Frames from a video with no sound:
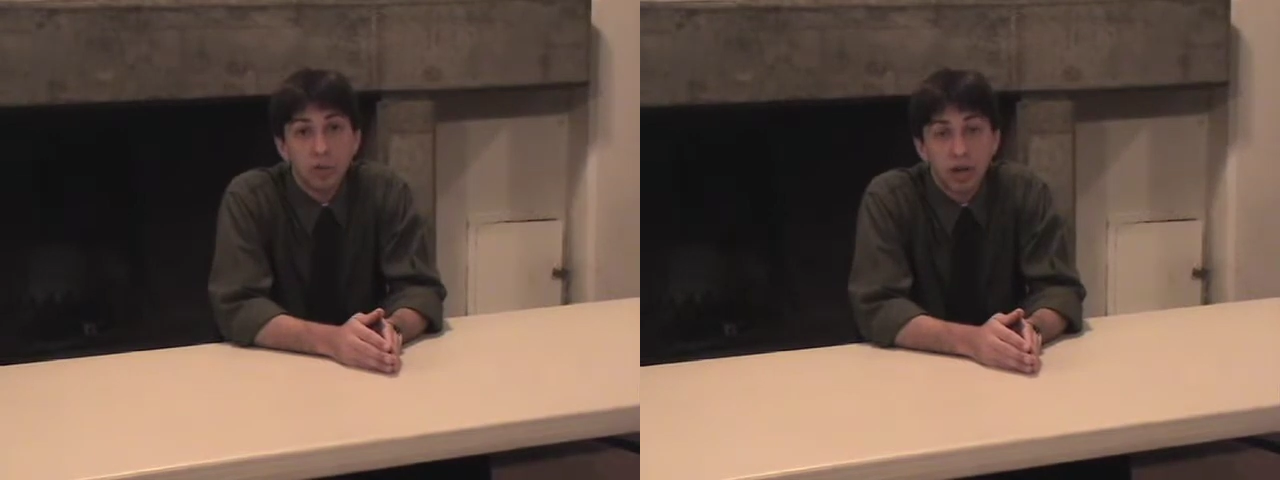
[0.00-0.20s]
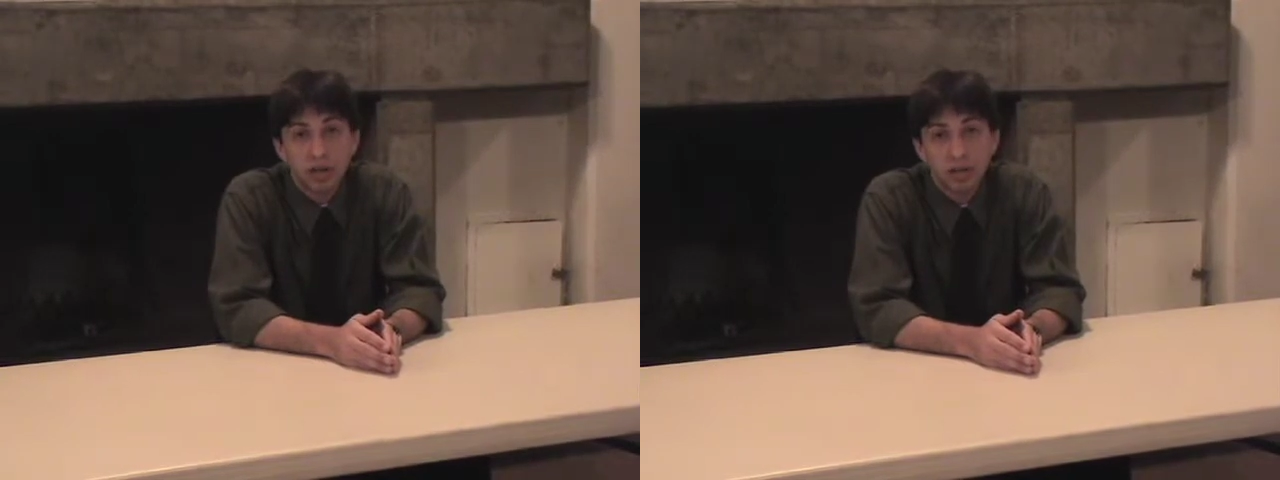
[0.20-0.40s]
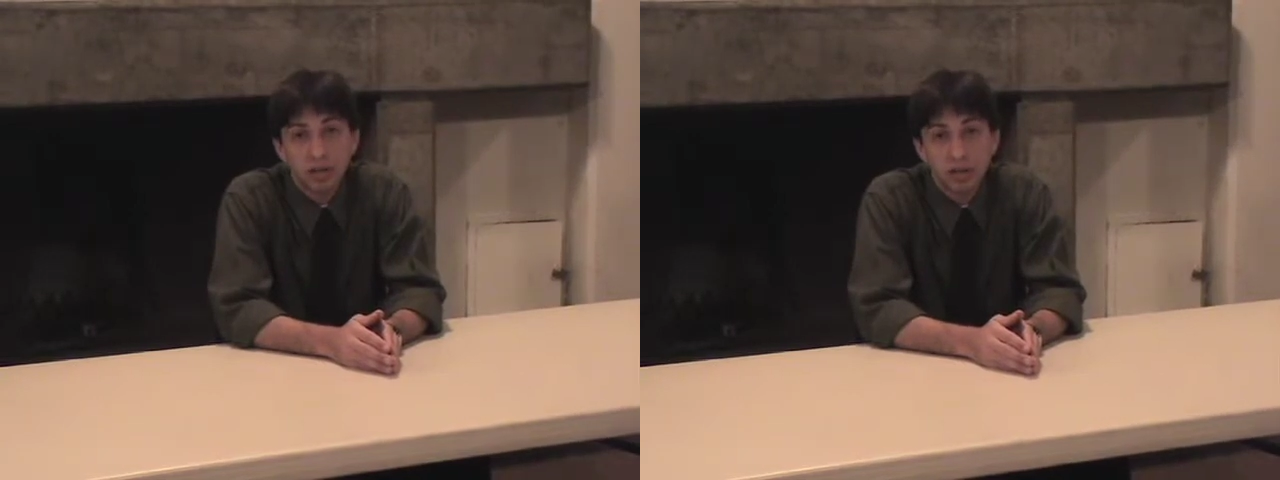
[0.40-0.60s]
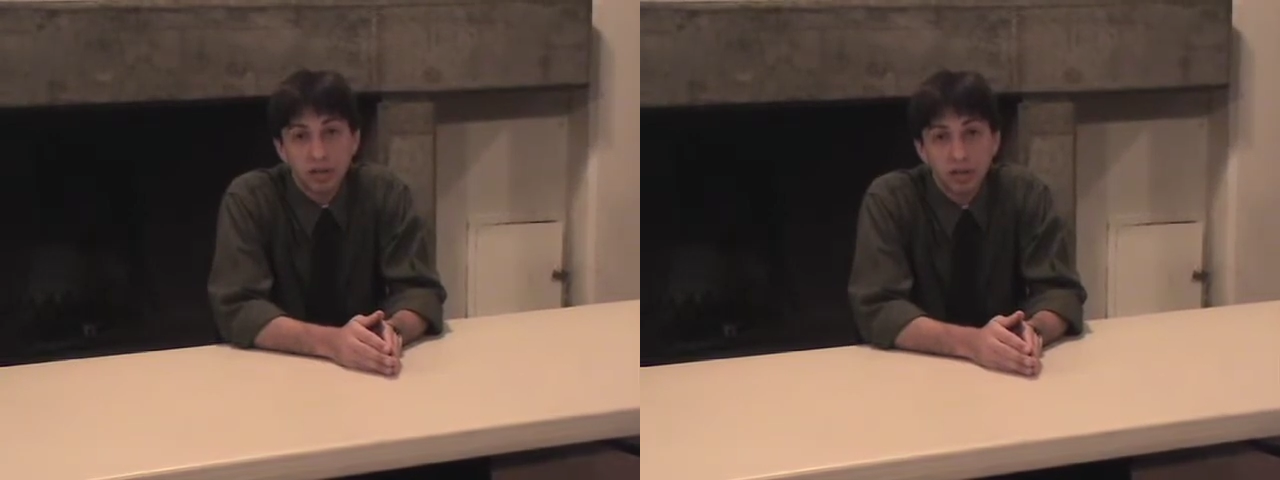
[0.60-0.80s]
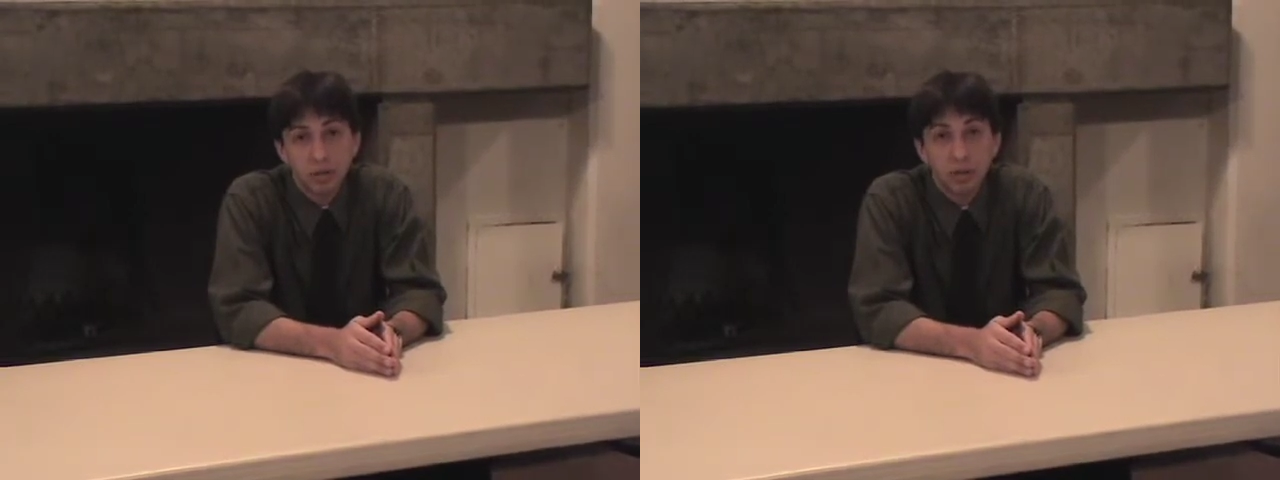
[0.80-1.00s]
writing
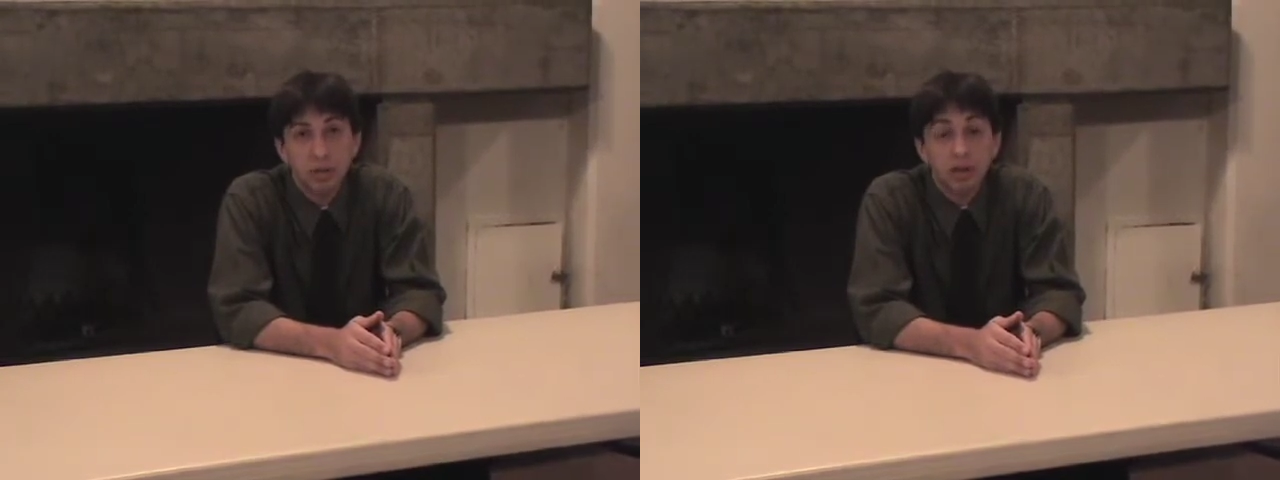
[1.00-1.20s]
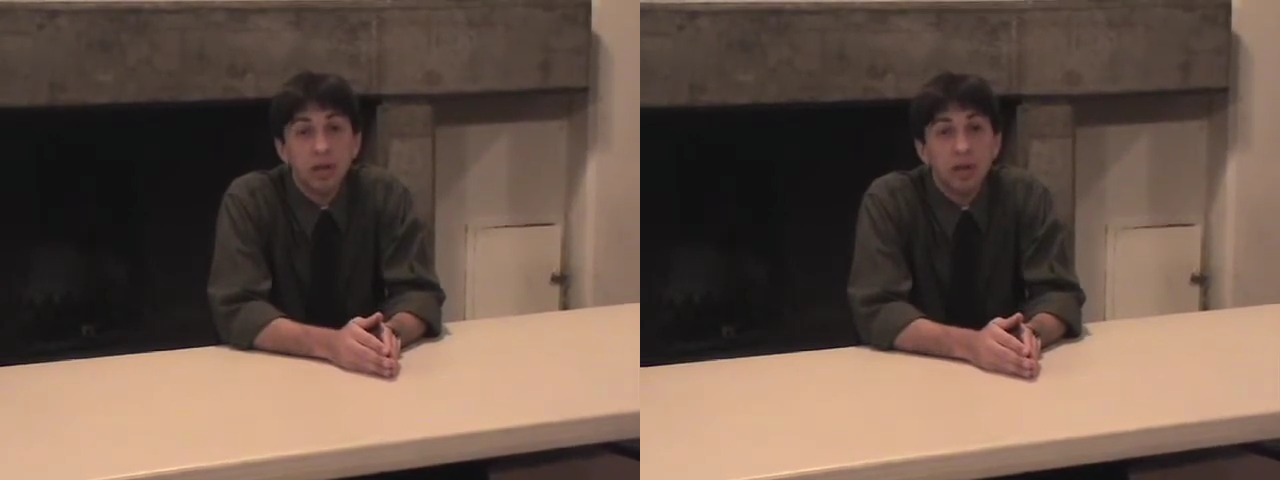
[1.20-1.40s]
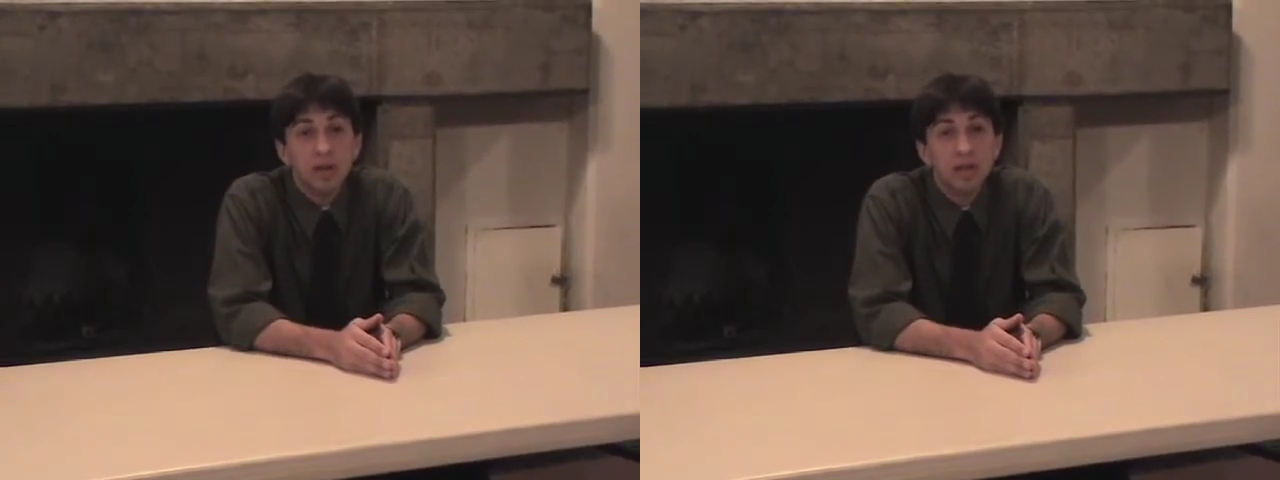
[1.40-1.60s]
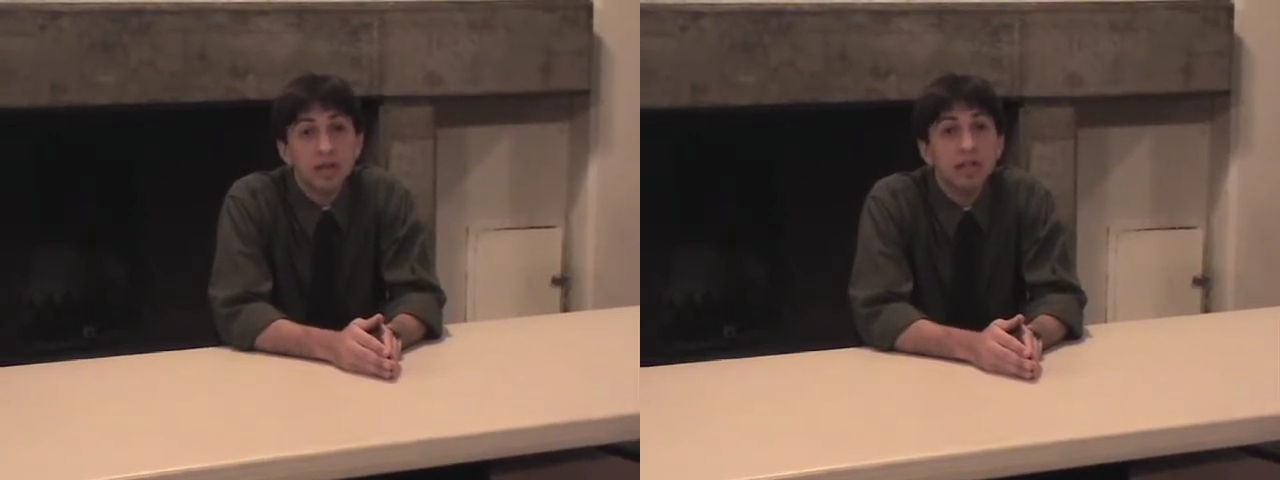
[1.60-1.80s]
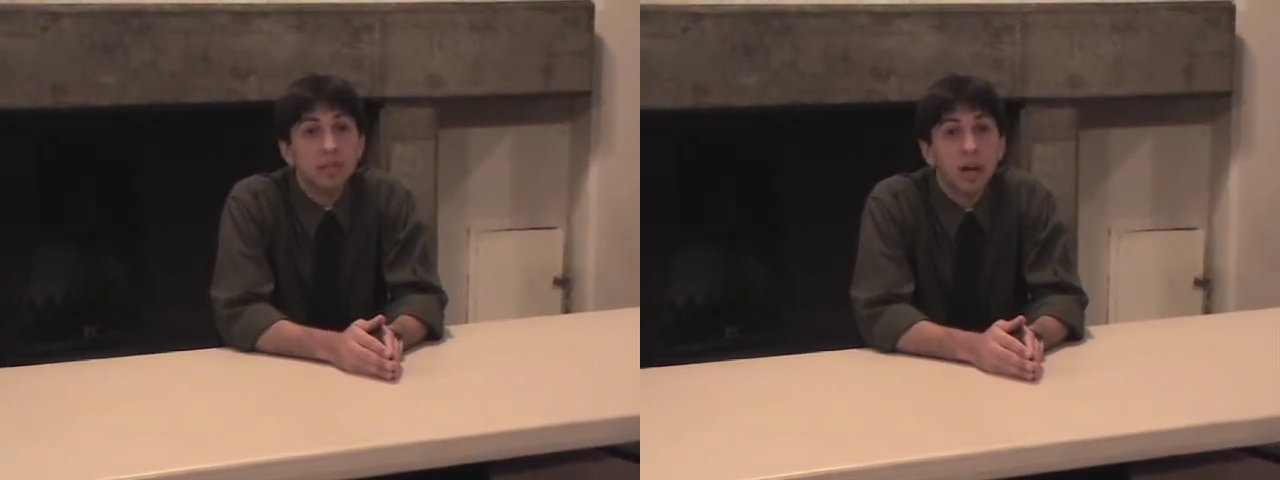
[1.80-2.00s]
assistants do.
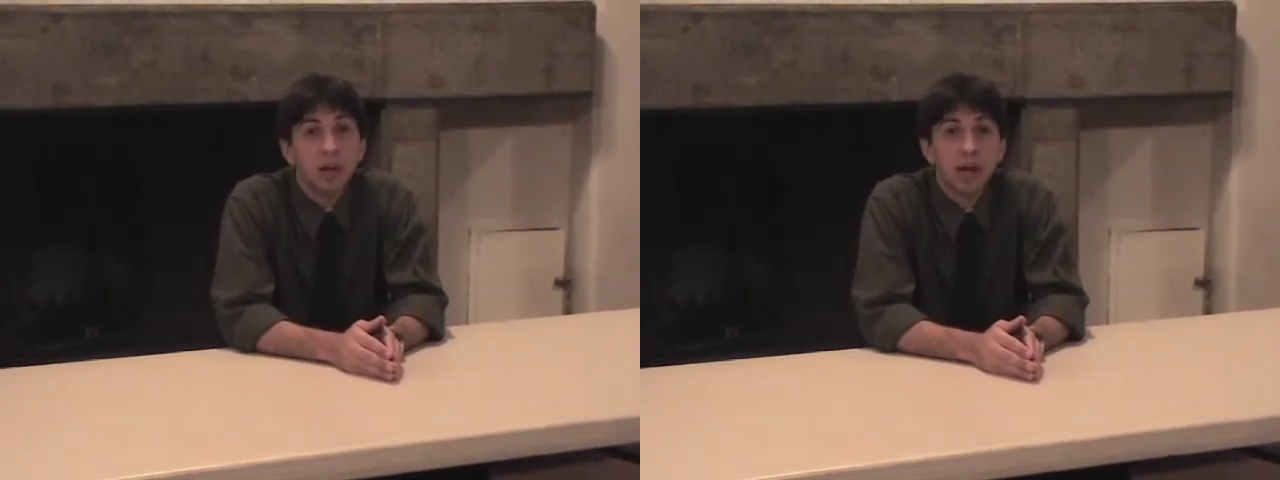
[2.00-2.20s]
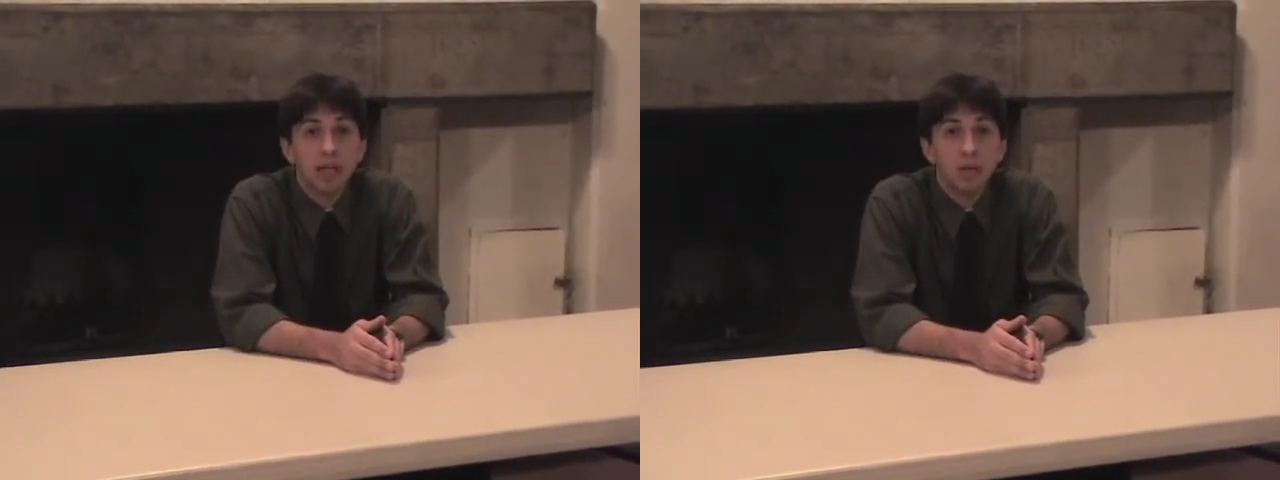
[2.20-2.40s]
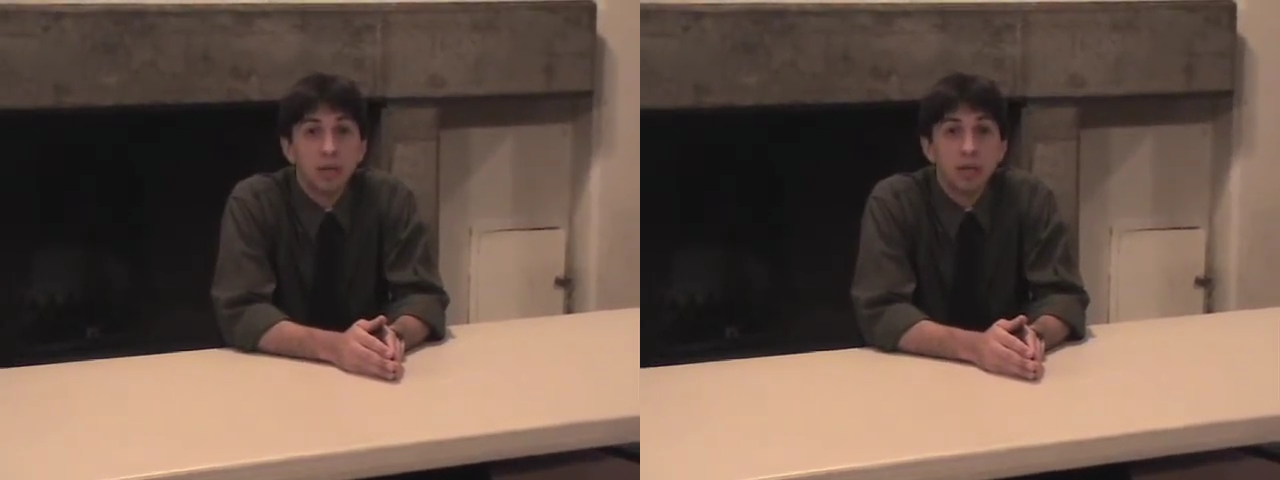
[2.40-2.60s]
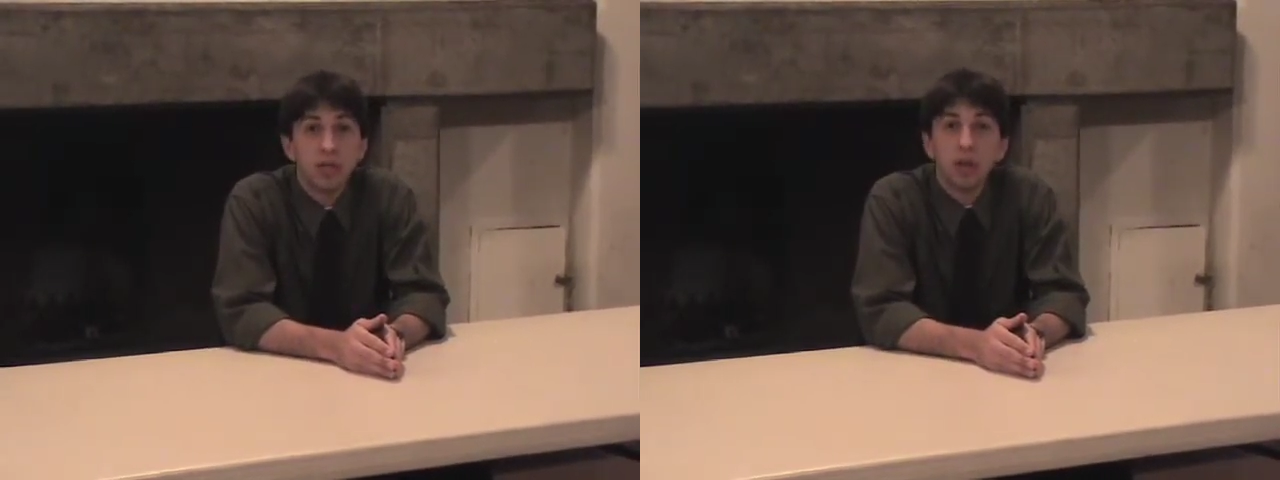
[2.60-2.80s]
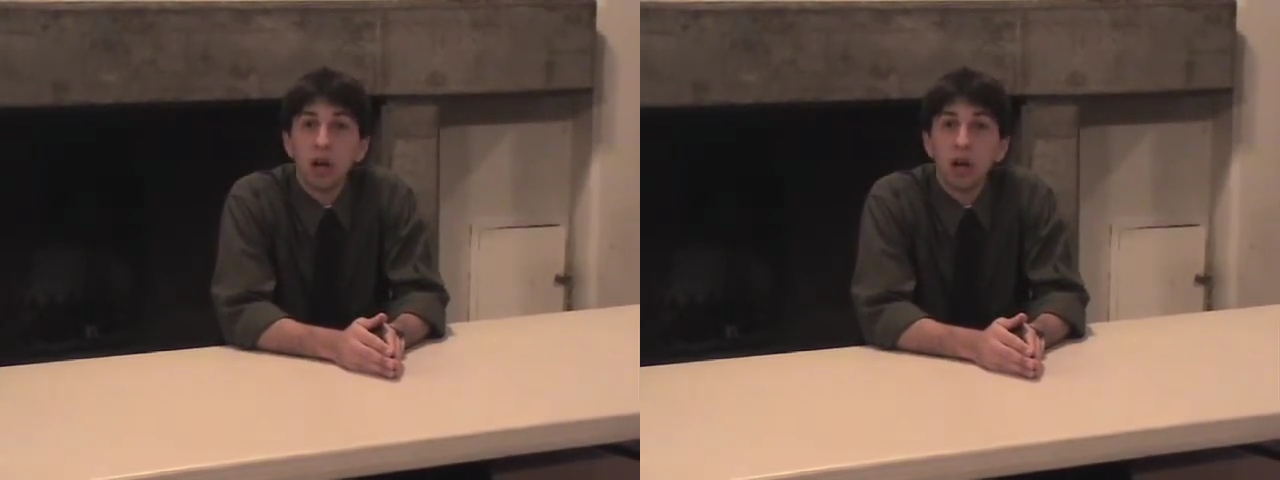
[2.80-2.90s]
This is my crash course